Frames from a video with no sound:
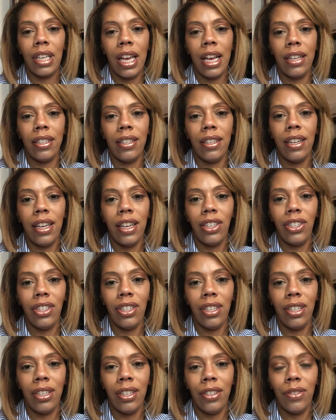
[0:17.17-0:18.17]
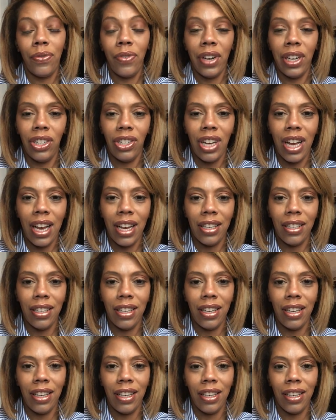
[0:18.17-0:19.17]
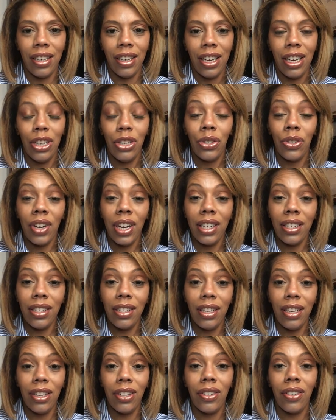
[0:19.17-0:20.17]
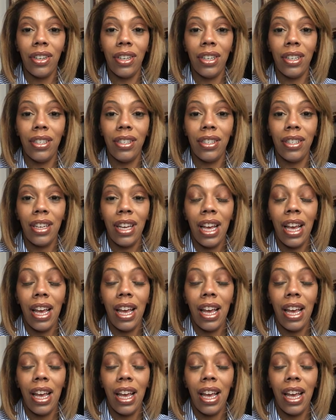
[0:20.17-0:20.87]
cancellations, franchising, trade secrets,